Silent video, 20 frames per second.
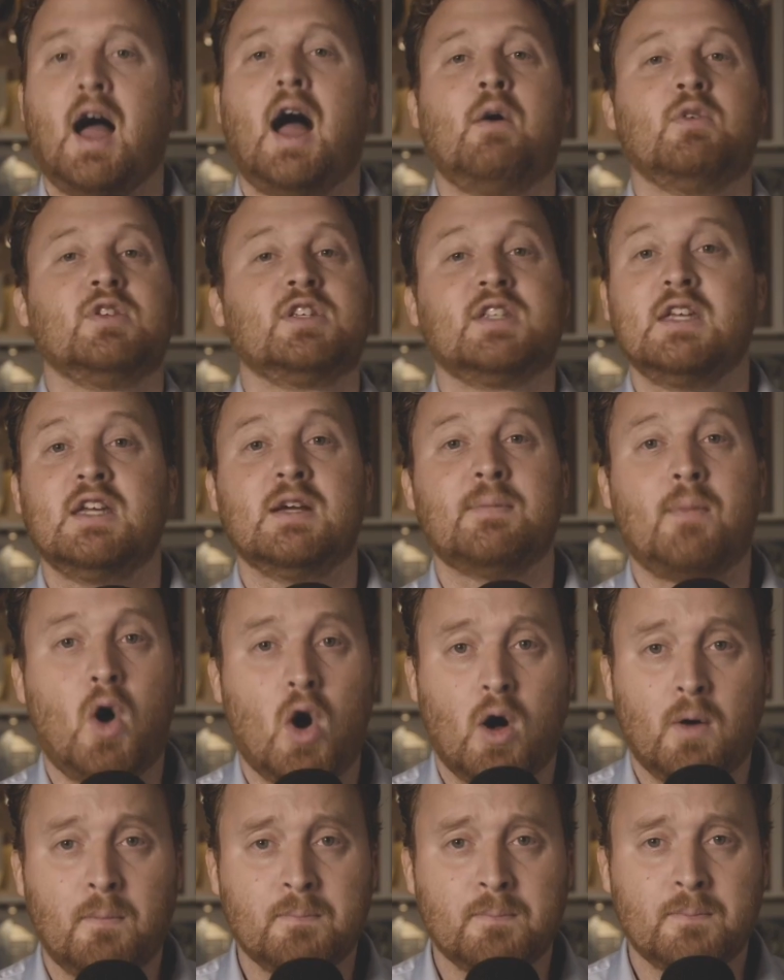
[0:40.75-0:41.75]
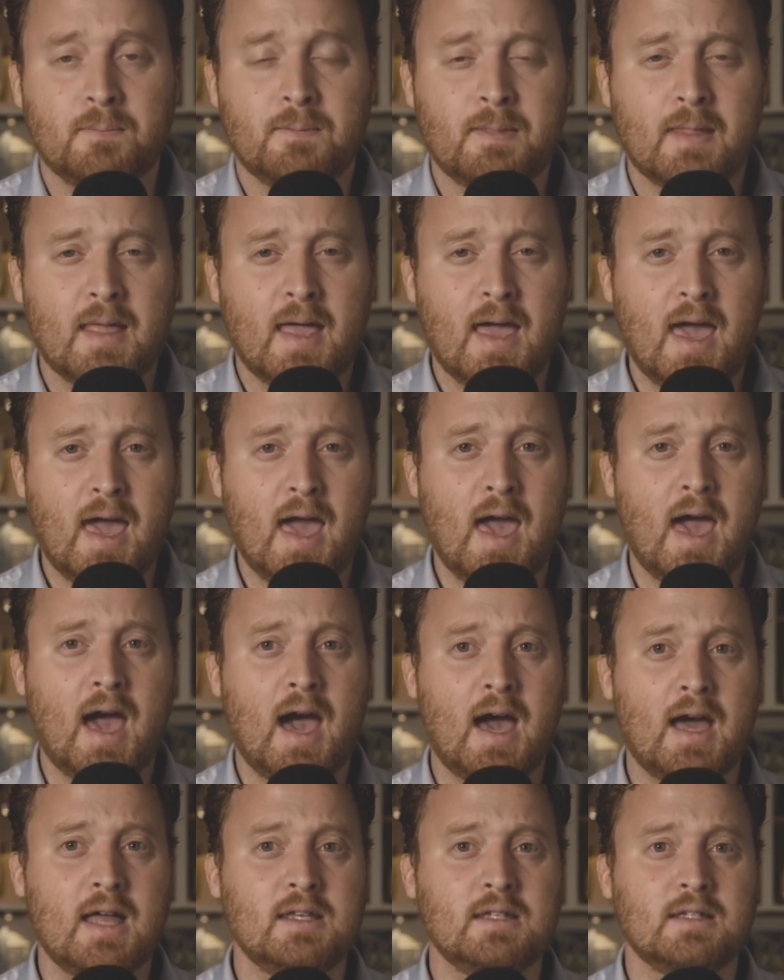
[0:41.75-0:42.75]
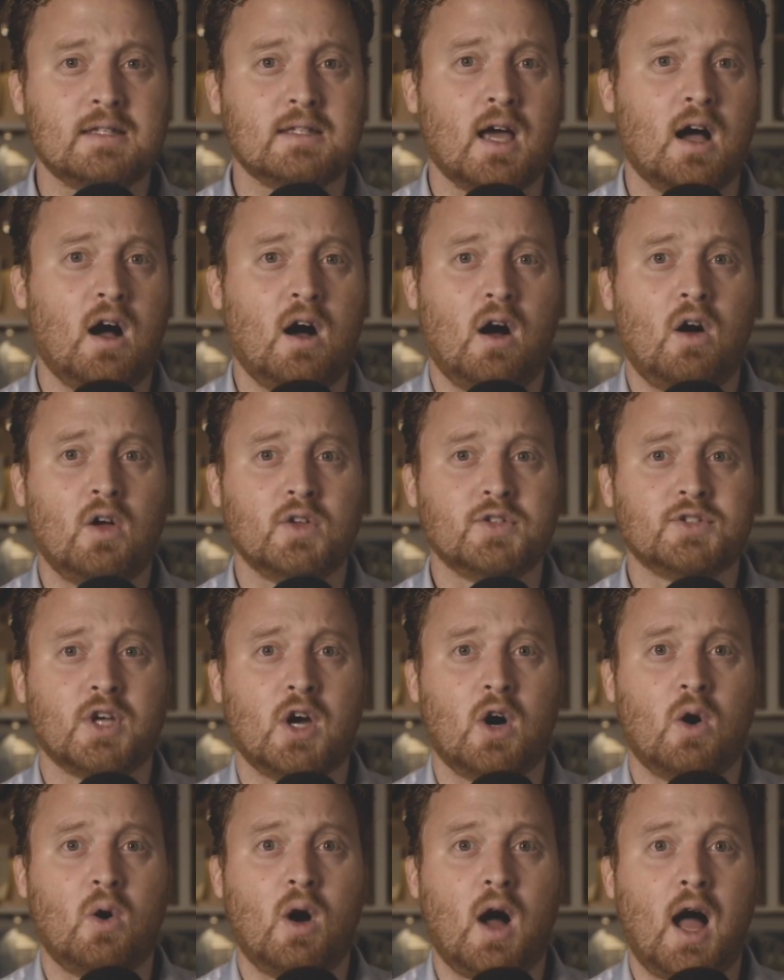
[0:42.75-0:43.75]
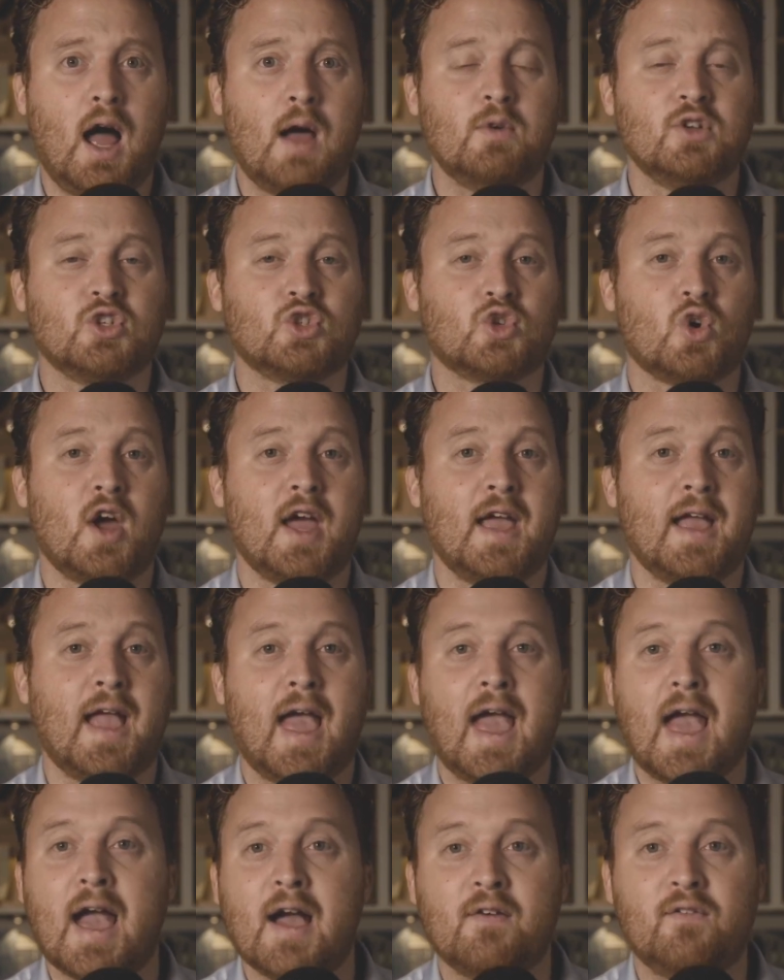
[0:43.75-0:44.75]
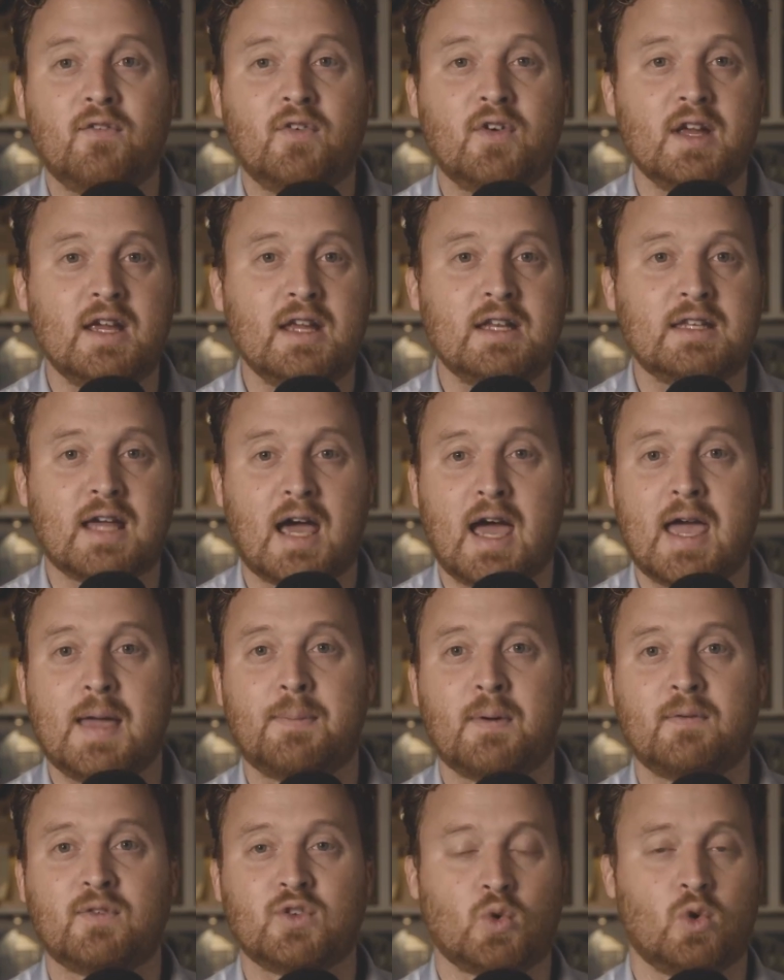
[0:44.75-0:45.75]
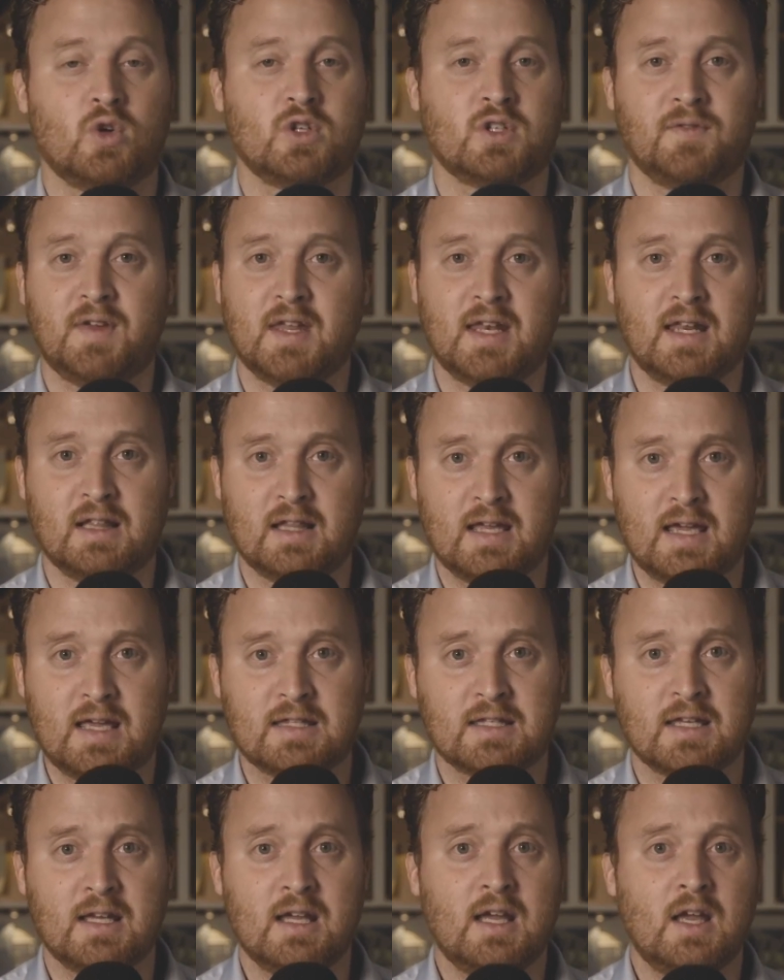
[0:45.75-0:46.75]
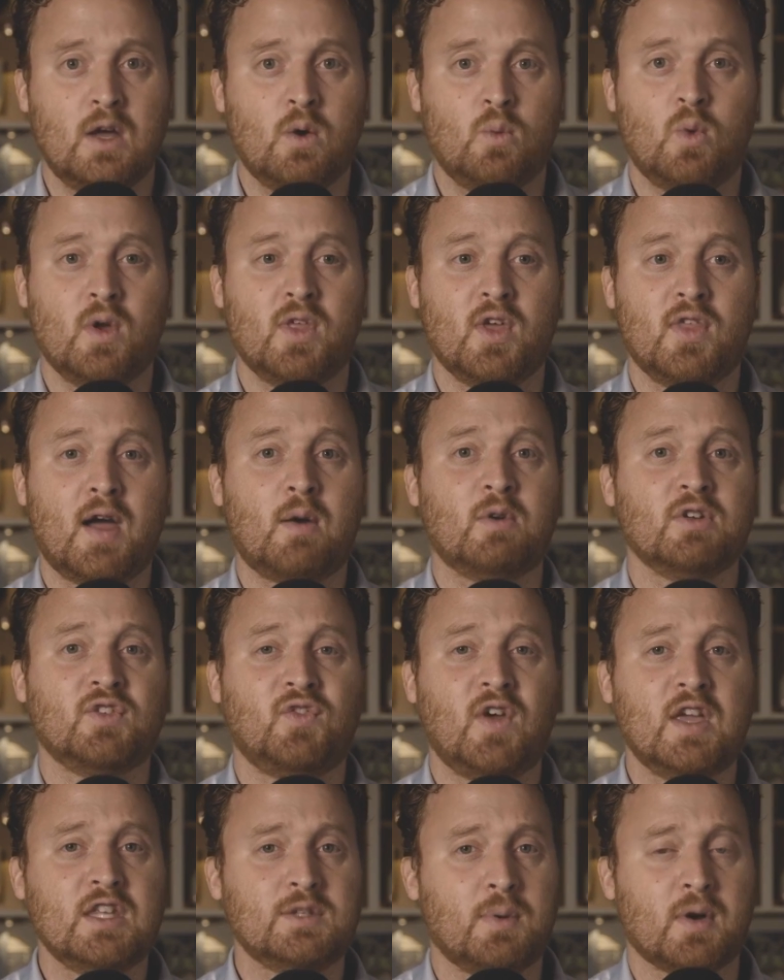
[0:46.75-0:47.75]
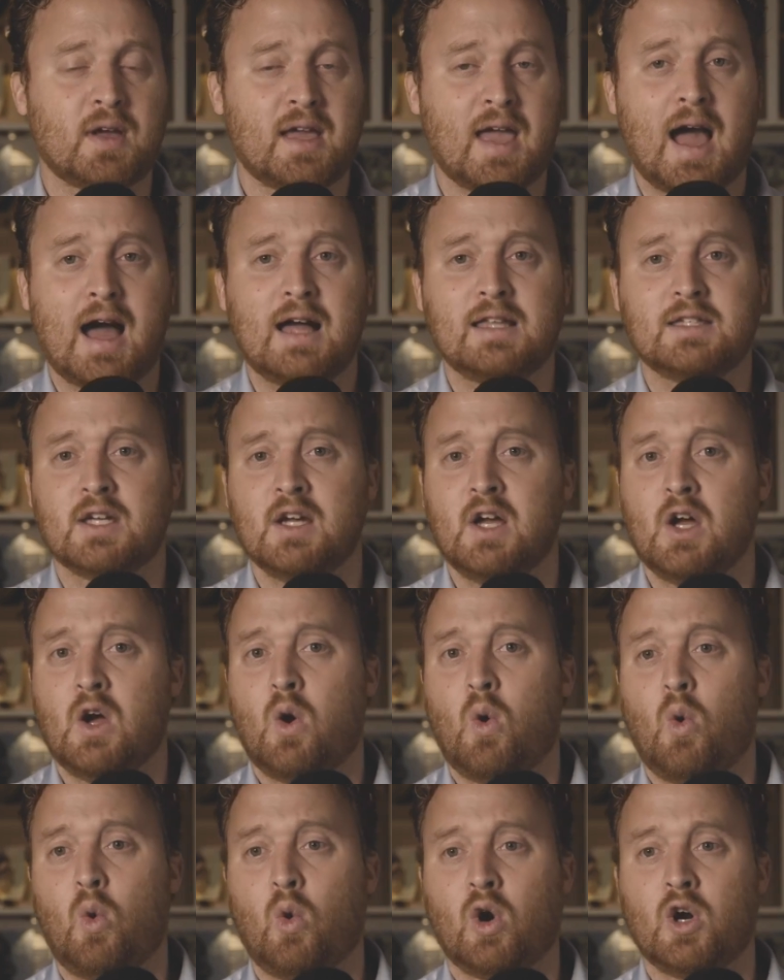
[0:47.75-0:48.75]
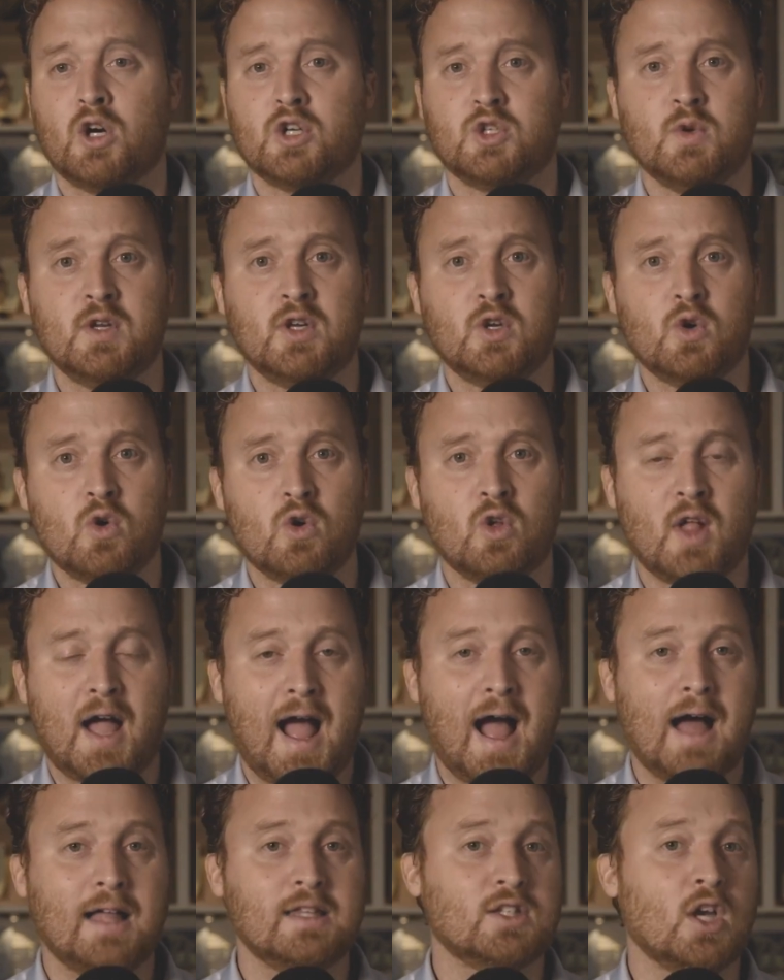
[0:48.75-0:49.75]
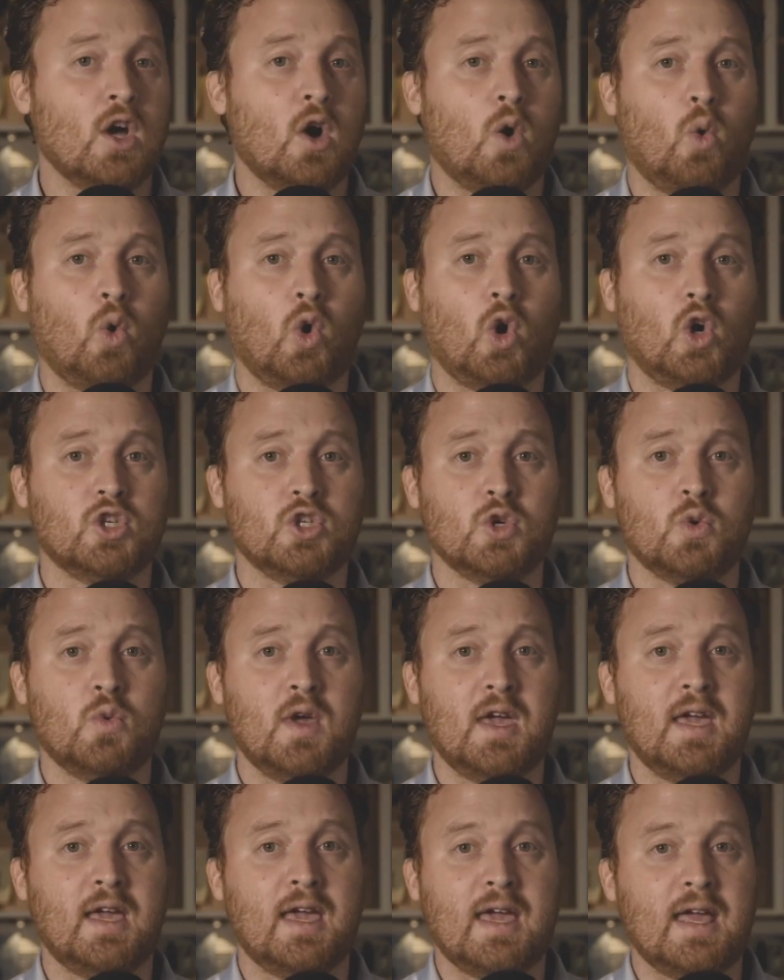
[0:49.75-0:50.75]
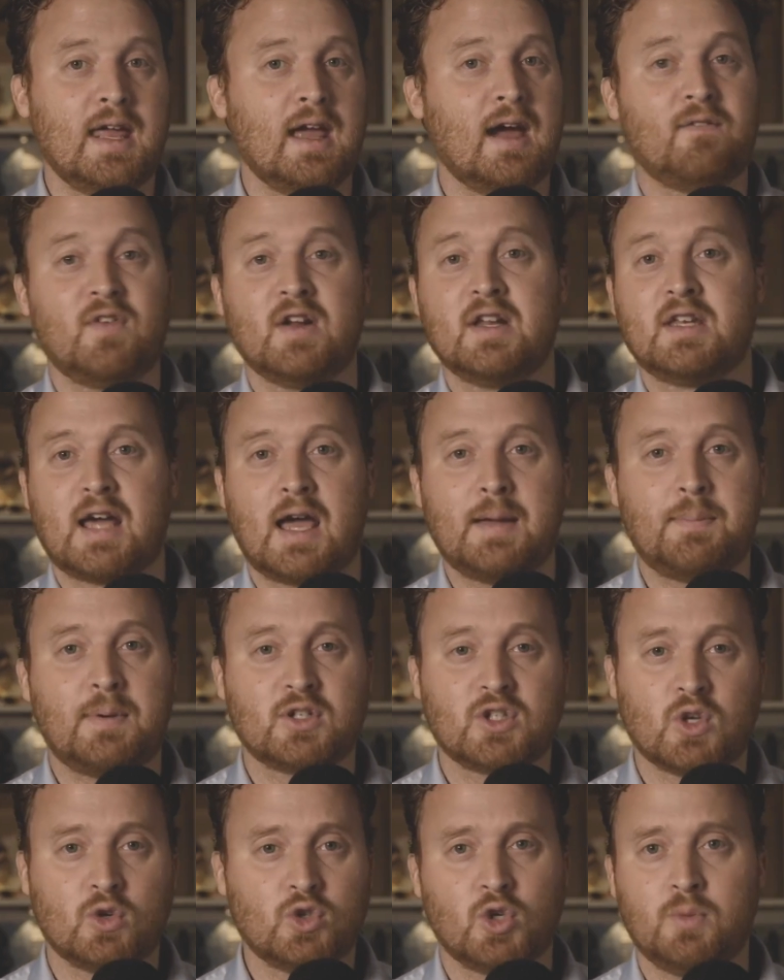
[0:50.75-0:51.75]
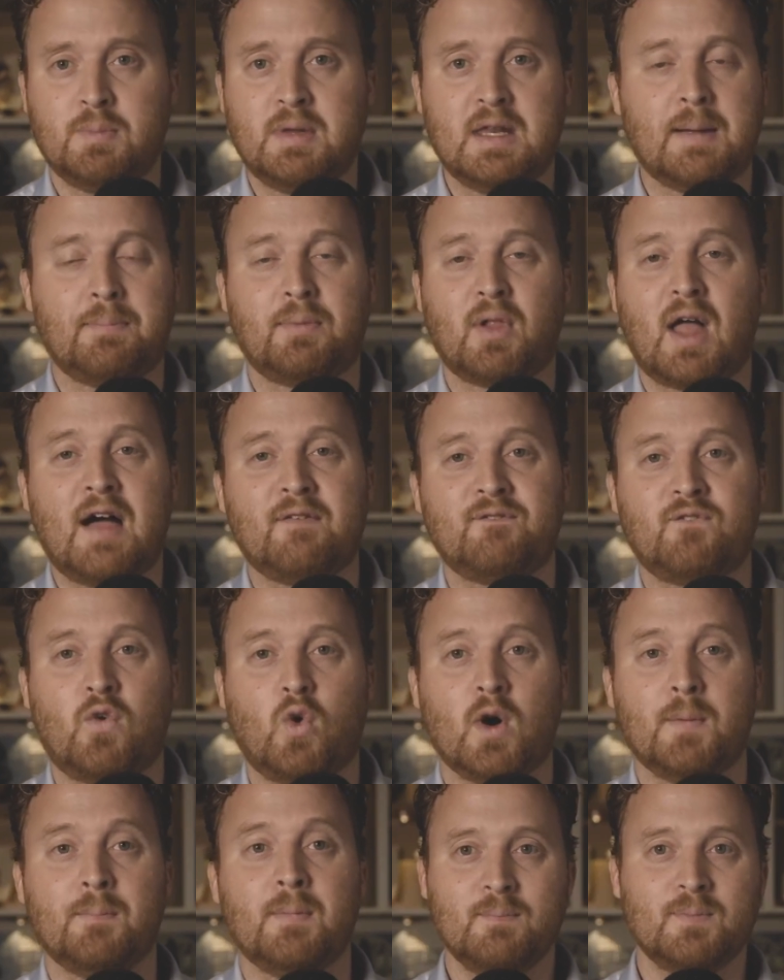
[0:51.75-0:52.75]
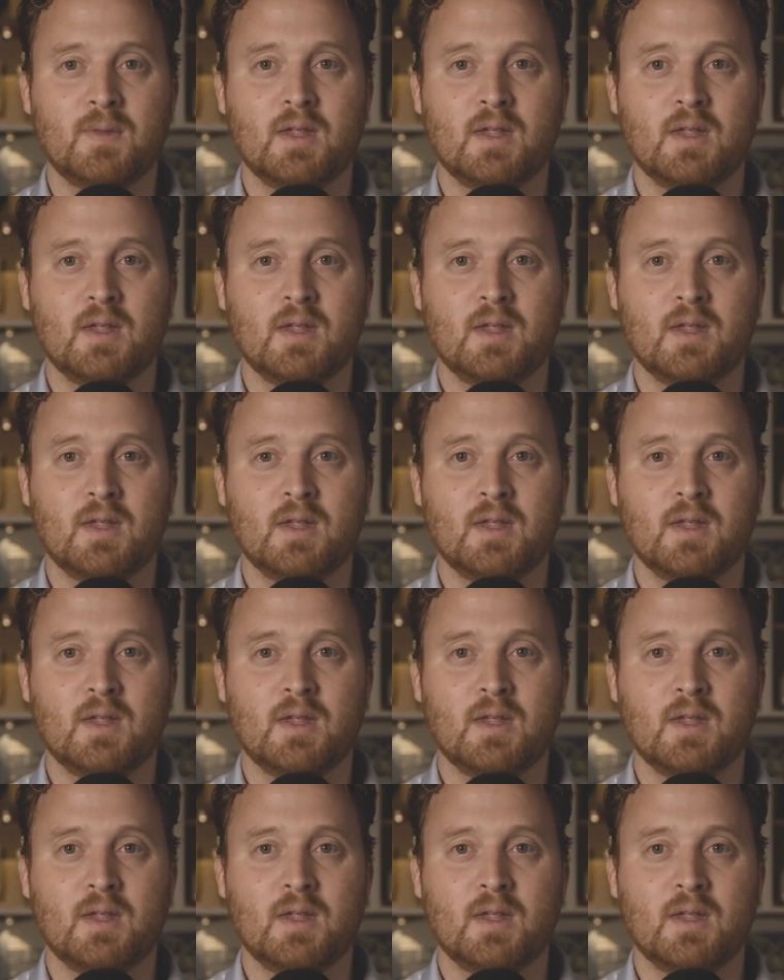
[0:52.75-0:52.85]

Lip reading: was seeing them all. And also, I was trying every type of source of getting leads, whether that was Facebook ads or doing Google ads or doing every type of social media platform.